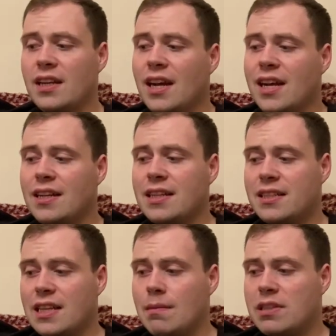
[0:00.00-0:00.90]
It
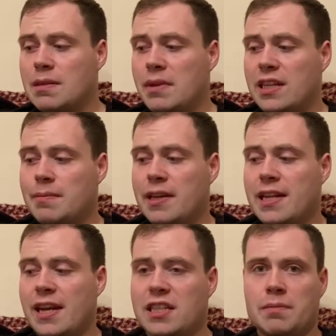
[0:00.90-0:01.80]
seems to me to be
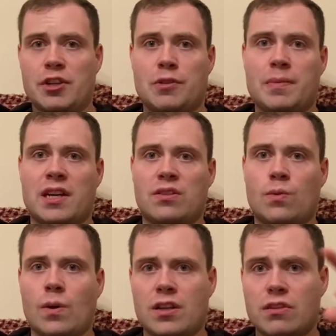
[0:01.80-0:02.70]
an exhibition because
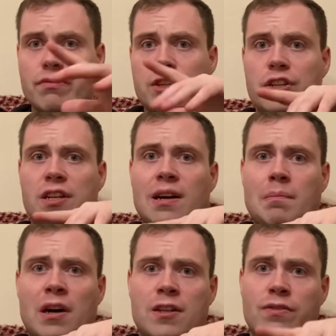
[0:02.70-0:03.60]
it was originally
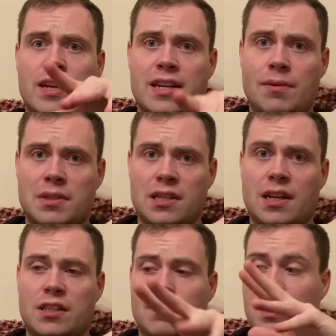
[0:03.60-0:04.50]
on BoxRec. Now it's
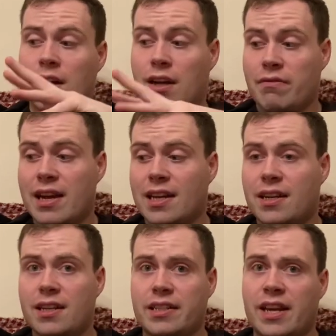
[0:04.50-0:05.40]
not. So I reckon
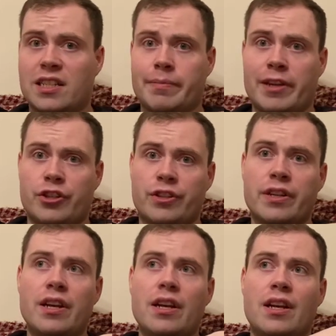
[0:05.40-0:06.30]
it is an
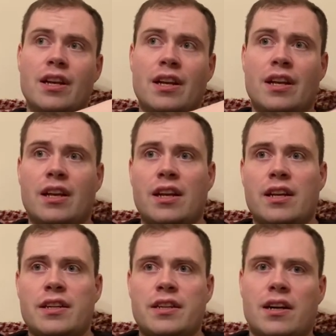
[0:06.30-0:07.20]
exhibition.
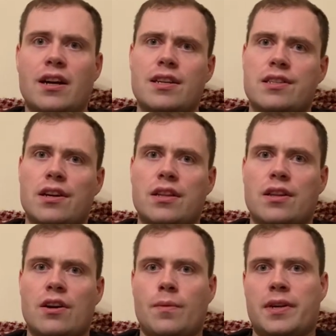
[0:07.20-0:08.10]
The guy is
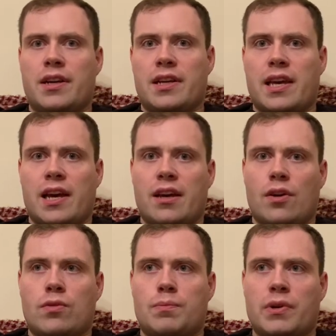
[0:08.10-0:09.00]
9-0 with 9
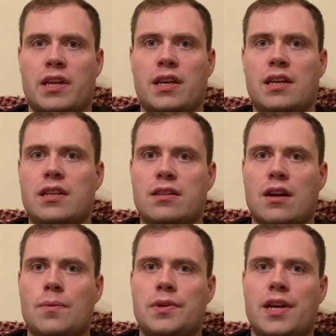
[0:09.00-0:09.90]
KOs. But he is
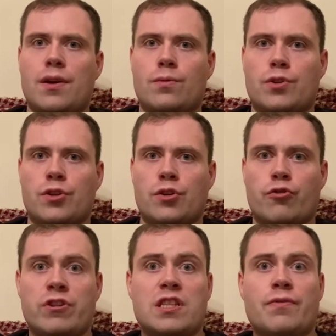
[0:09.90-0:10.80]
going down the
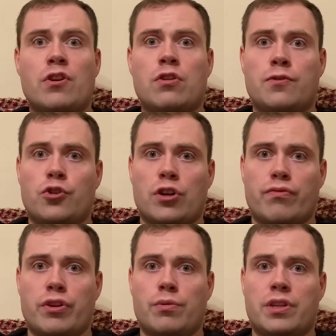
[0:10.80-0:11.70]
Christopher Lovejoy
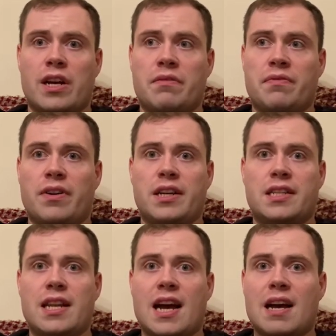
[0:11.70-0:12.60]
route and
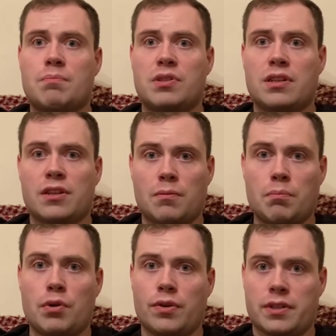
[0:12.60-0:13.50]
fighting
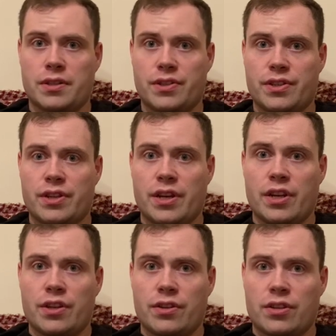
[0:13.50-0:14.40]
absolute puddings.
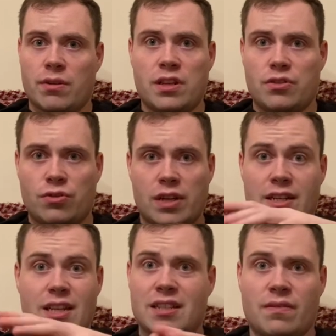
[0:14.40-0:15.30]
So he's just...
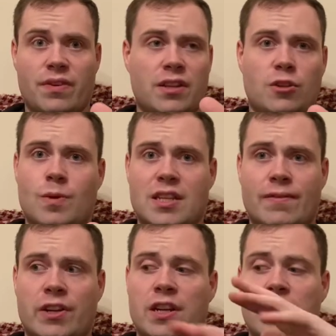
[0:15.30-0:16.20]
And he hasn't fought since
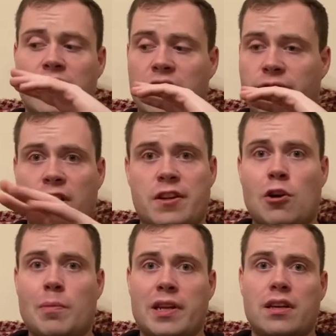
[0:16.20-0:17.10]
2017. He fought
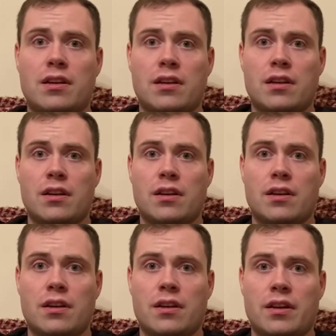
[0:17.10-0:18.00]
nobody.
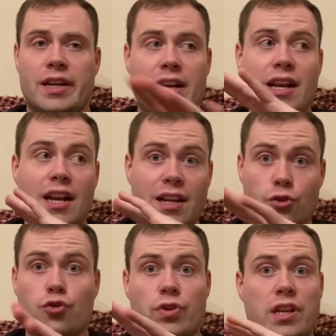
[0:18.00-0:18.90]
Like
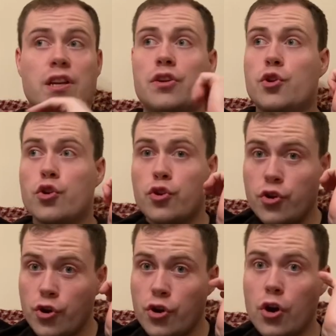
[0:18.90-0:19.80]
literally
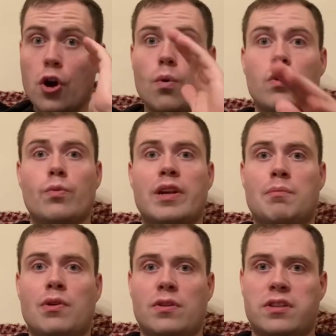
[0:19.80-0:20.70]
no one with a
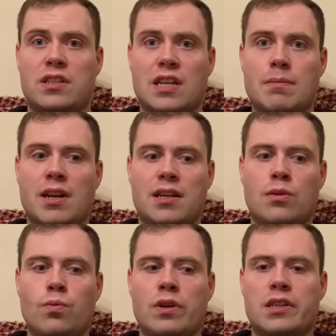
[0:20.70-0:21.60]
pulse. I mean, I
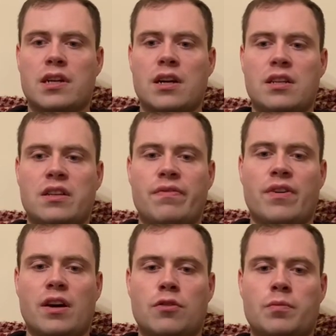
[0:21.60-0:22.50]
think one of the guys he
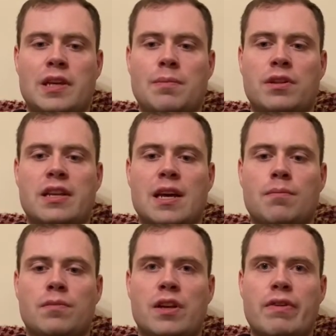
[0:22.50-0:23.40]
fought whose people
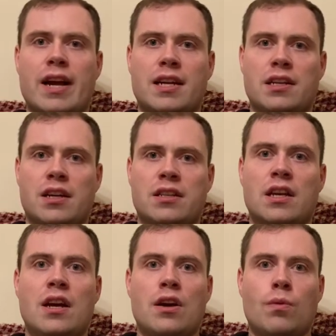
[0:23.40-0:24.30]
name they recognize
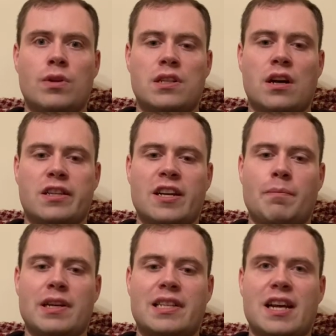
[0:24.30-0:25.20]
was knocked
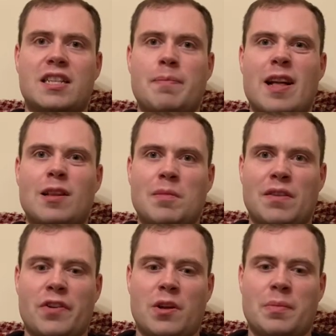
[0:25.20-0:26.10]
out by Dex Spellman
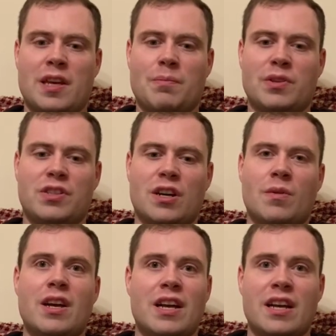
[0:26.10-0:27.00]
of all people.
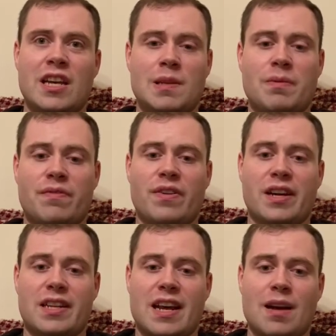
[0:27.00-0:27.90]
So he's been
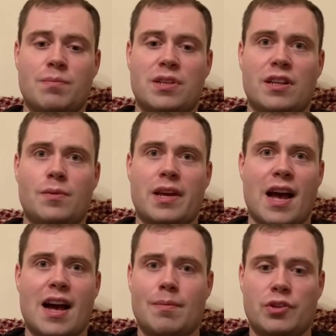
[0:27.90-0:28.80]
fighting absolute
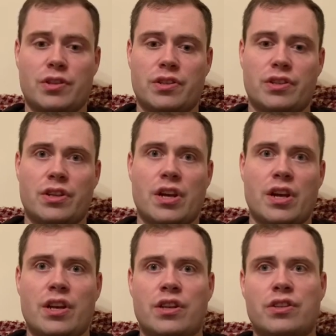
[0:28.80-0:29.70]
cabbages.
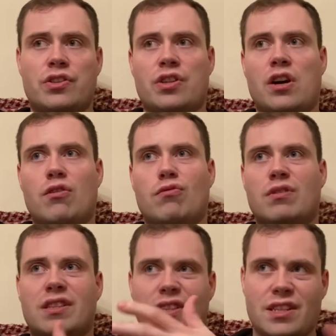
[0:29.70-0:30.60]

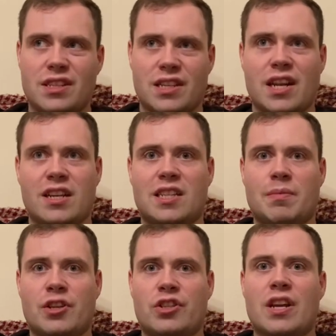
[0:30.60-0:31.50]
So this is an
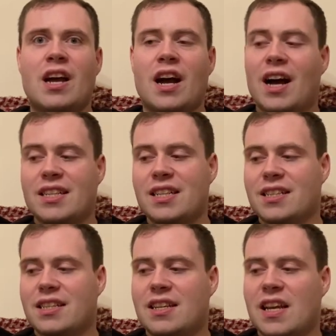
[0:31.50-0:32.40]
exhibition. I
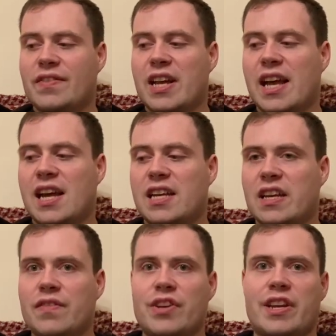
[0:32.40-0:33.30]
think that David Haye,
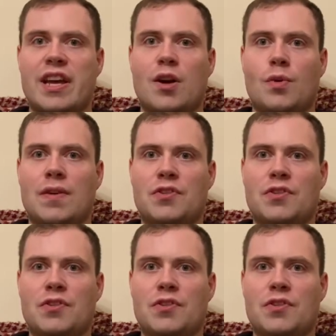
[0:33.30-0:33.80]
even now, even